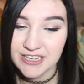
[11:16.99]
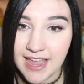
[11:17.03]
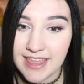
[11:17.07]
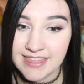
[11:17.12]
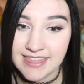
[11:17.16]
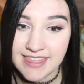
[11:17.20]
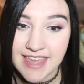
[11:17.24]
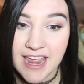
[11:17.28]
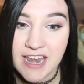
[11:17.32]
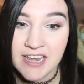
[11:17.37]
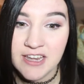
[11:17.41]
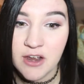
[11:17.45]

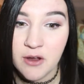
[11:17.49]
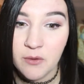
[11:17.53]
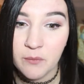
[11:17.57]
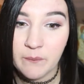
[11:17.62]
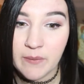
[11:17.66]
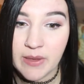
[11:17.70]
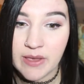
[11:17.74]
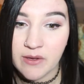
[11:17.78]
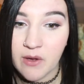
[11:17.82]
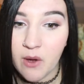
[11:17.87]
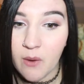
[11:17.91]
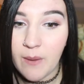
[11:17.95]
And then
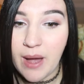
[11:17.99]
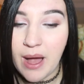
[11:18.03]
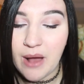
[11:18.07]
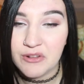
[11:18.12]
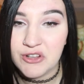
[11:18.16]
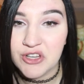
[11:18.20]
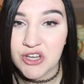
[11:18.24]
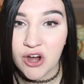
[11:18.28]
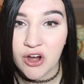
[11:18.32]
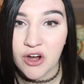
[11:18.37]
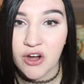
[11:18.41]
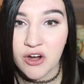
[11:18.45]
we go
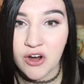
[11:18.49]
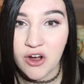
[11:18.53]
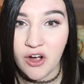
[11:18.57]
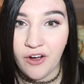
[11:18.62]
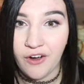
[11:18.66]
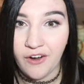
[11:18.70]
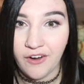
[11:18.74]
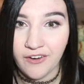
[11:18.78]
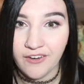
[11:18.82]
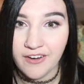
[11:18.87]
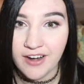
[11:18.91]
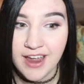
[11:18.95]
out to her
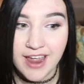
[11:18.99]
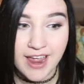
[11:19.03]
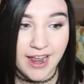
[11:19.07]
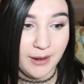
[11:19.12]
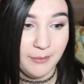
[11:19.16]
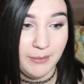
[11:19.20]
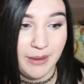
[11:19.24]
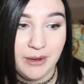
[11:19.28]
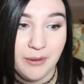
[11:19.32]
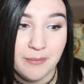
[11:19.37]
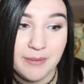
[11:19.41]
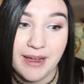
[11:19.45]
car, and
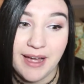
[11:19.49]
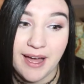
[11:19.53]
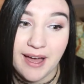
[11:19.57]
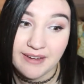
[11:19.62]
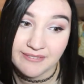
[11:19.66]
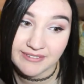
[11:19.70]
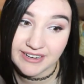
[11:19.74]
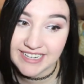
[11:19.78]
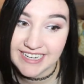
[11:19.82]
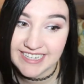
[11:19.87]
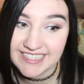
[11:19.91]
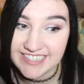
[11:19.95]
I'm like, oh my
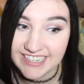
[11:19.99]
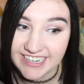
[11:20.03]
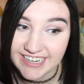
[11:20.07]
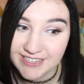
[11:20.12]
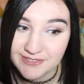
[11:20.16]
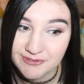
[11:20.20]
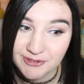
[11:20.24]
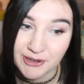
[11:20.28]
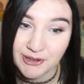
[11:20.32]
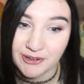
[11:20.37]
God, we're gonna ditch.